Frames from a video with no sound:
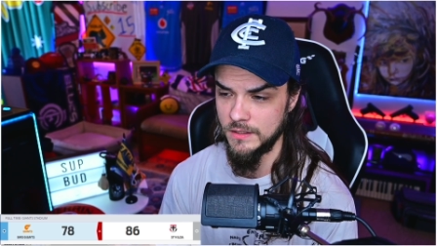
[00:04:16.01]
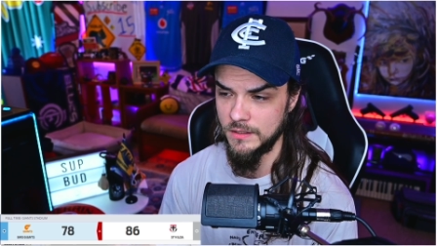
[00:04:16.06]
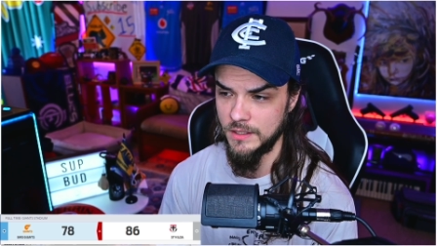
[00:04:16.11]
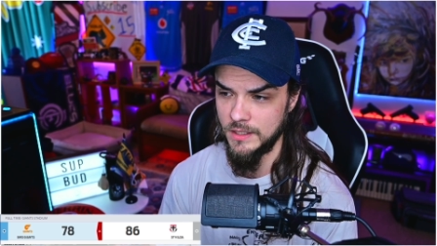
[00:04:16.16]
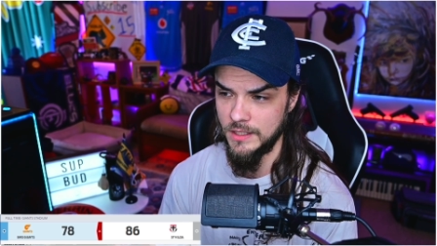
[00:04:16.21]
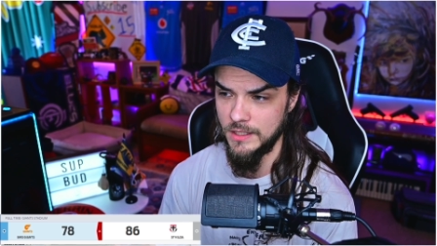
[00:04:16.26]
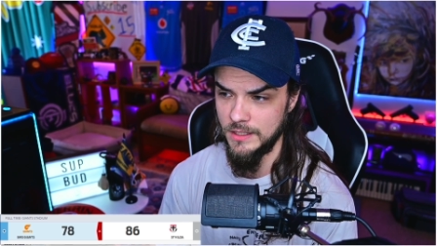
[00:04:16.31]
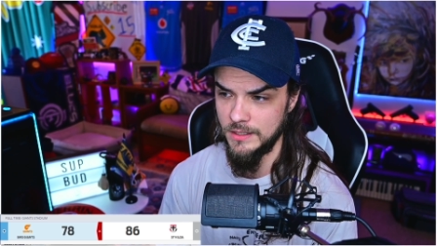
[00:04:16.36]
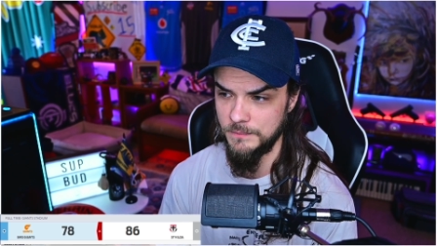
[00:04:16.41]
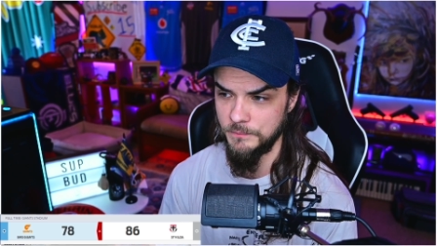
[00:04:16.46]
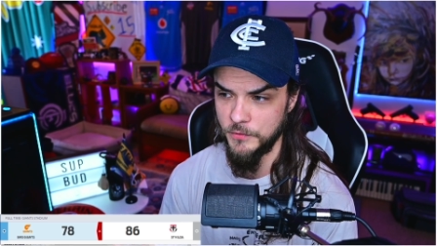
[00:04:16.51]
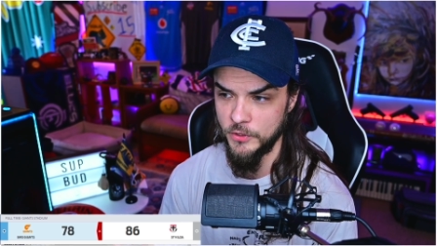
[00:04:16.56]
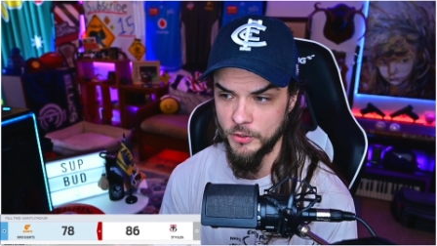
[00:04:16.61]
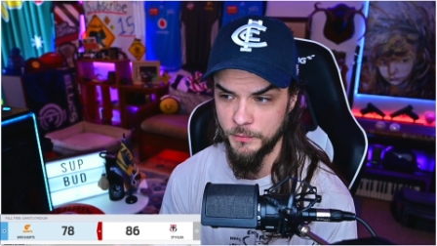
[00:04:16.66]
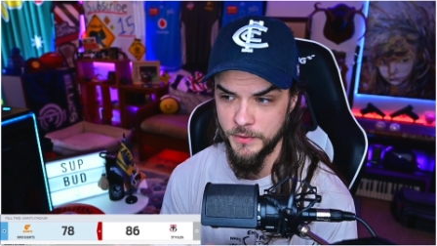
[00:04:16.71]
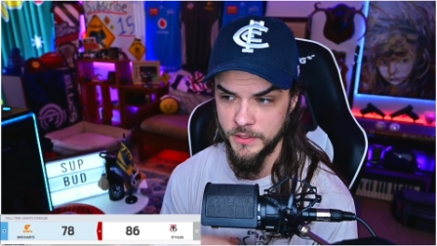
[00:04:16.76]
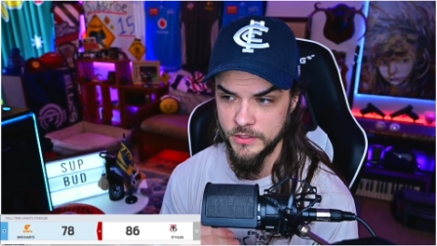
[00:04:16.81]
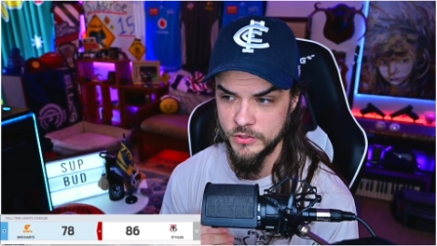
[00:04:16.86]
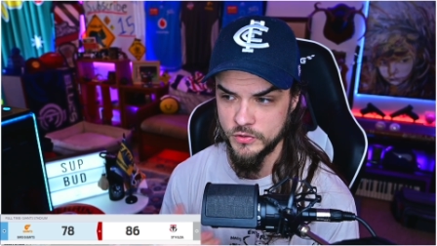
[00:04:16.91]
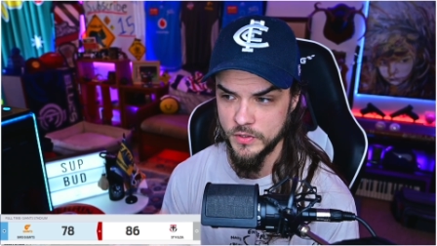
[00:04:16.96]
Um, it'll
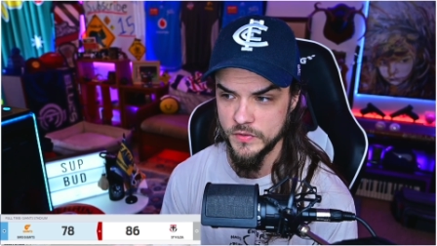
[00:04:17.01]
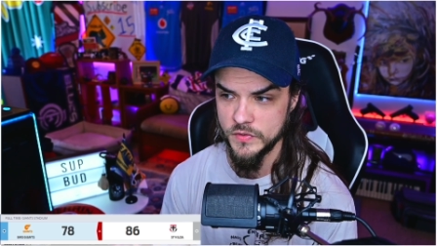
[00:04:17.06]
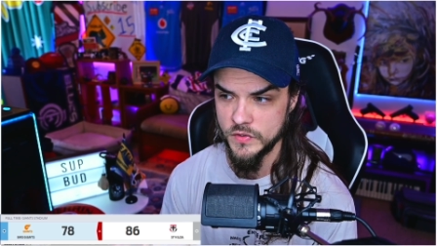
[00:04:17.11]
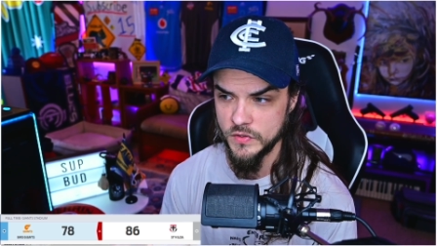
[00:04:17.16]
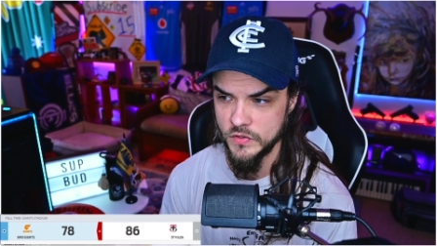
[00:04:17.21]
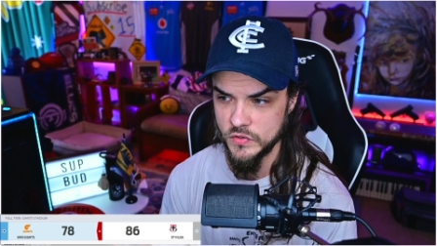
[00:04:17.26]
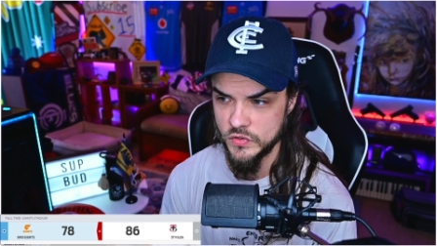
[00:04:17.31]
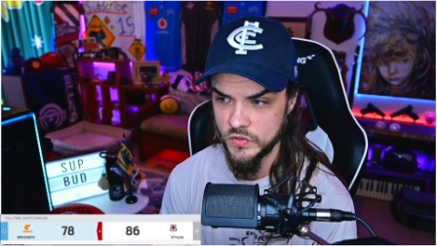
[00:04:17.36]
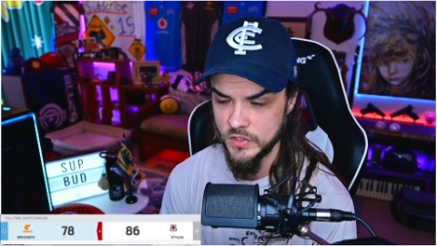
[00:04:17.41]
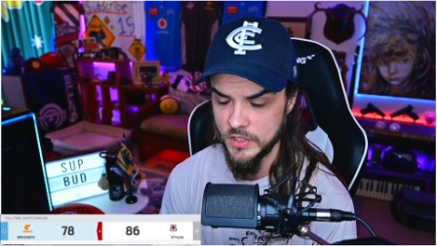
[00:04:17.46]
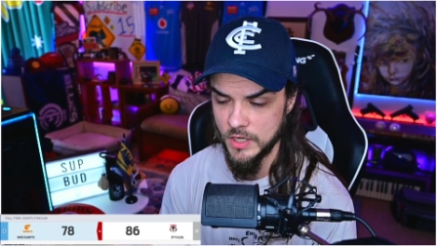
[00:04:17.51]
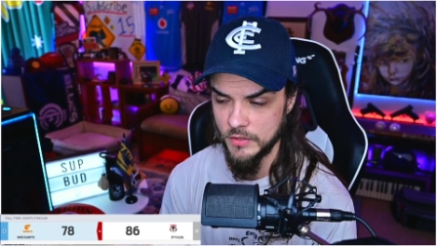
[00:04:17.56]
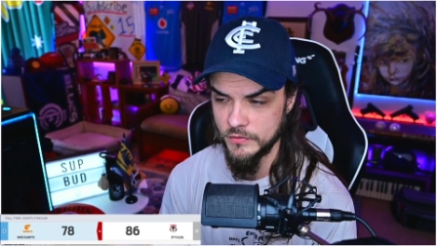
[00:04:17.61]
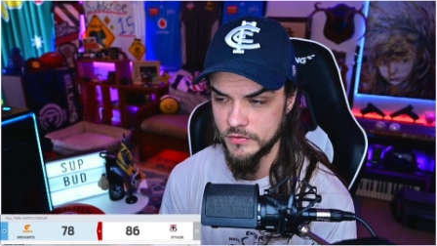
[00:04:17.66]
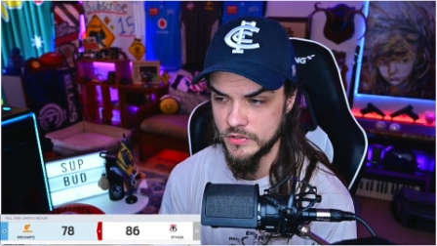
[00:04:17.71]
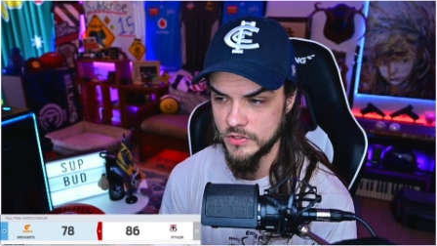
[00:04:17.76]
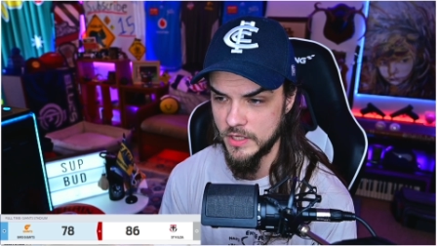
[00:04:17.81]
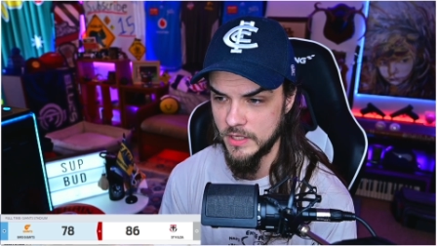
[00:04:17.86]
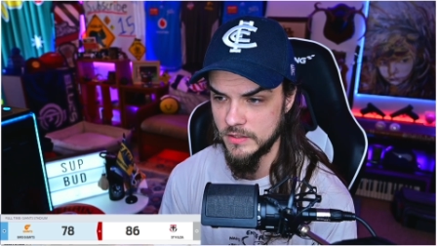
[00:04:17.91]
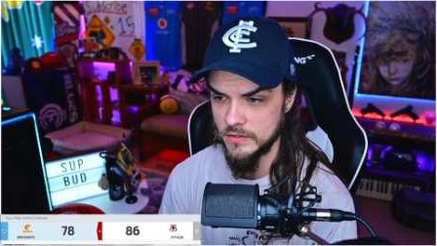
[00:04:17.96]
be interesting to see how the
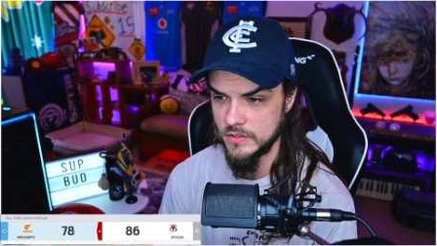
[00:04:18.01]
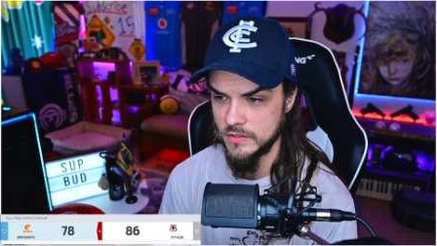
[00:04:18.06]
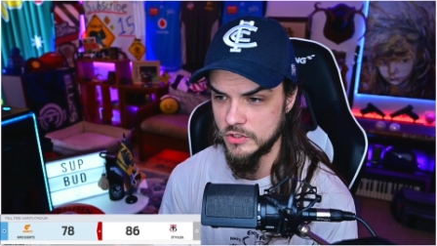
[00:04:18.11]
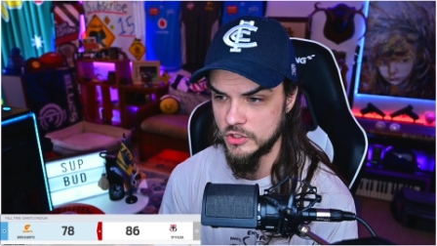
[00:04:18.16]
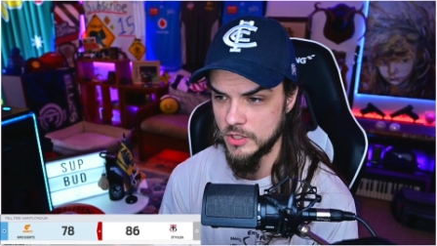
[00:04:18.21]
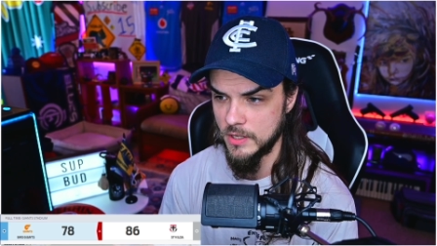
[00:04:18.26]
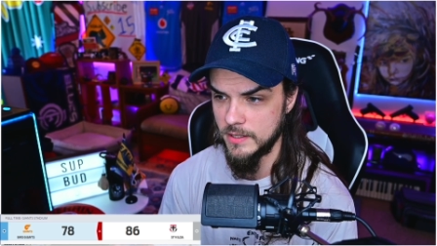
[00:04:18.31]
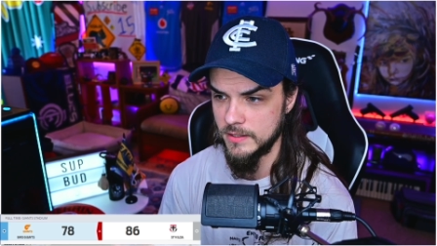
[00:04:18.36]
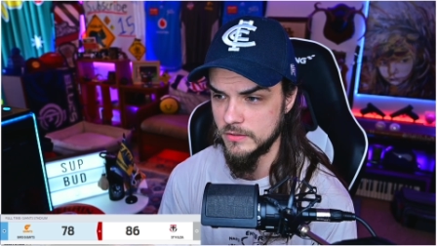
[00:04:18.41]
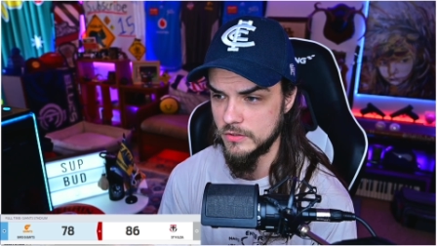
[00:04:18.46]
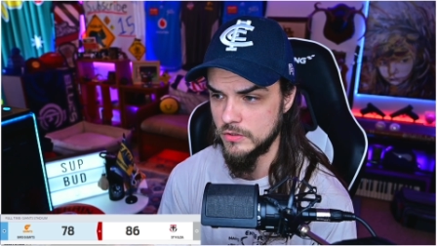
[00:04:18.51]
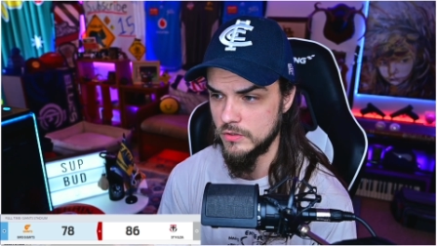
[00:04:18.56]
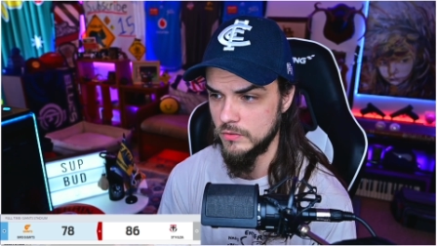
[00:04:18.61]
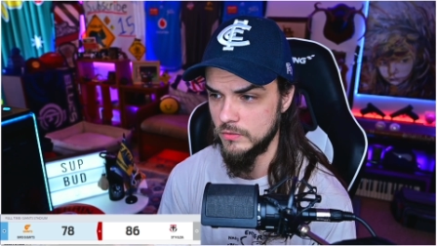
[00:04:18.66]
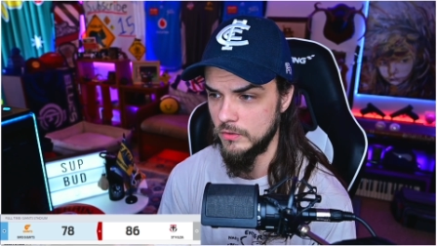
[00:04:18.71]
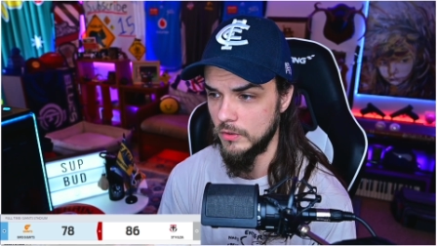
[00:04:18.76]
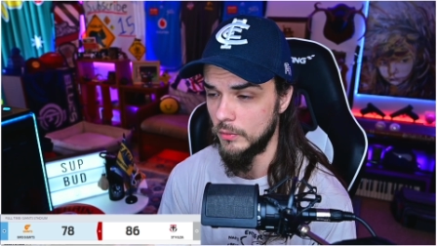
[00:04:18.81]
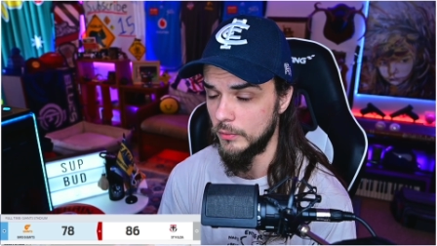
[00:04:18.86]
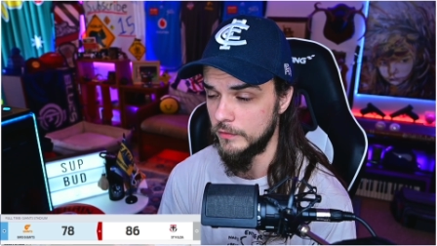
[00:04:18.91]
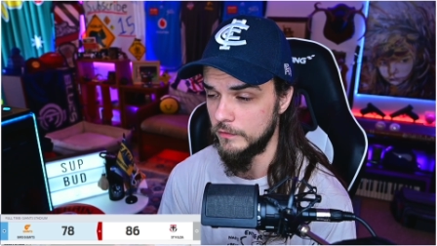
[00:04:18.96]
Saints and Giants do
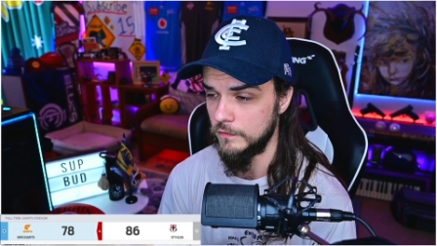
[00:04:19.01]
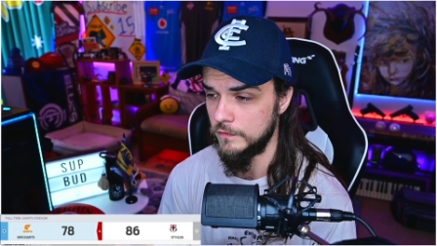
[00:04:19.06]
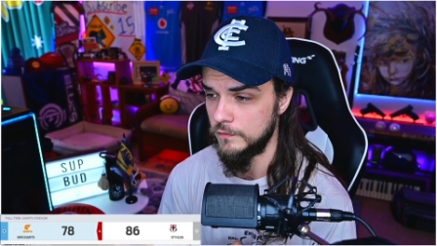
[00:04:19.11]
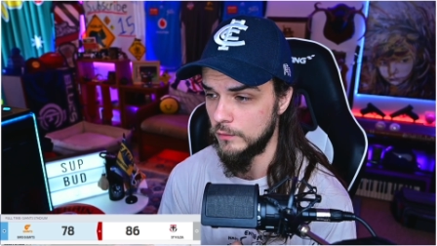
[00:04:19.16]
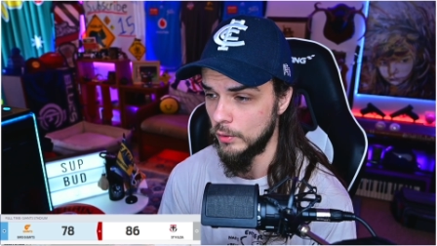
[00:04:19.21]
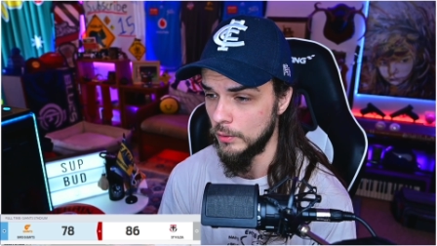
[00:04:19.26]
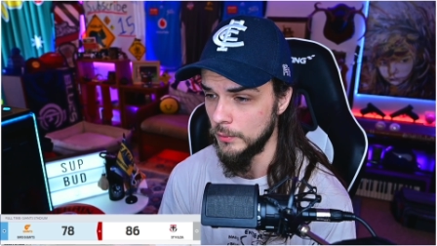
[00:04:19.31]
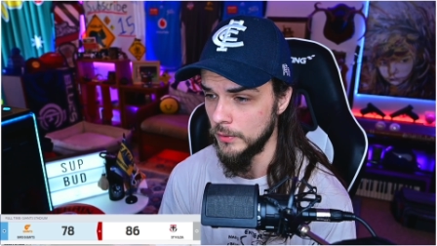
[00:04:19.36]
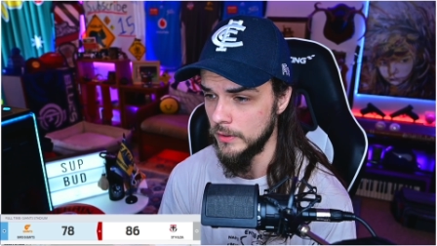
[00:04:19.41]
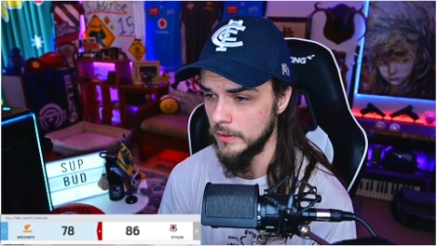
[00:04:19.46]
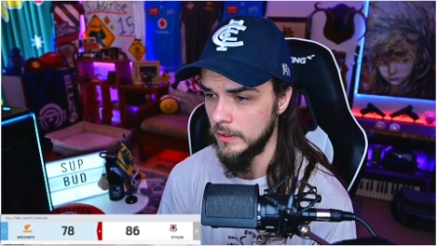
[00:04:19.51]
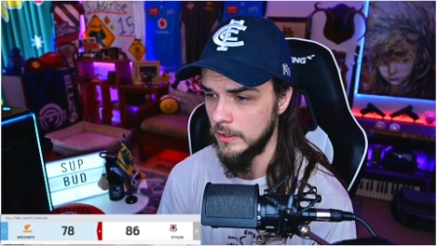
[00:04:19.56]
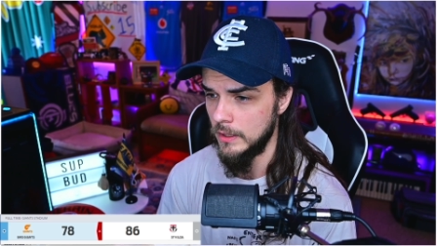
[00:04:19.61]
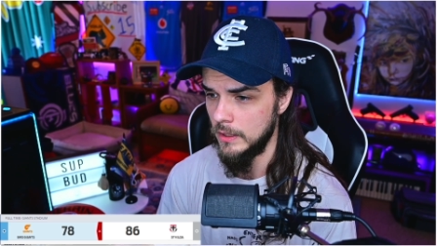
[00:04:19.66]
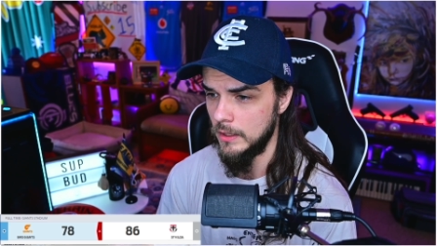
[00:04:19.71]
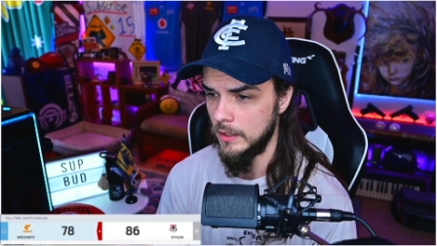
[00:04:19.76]
going forward.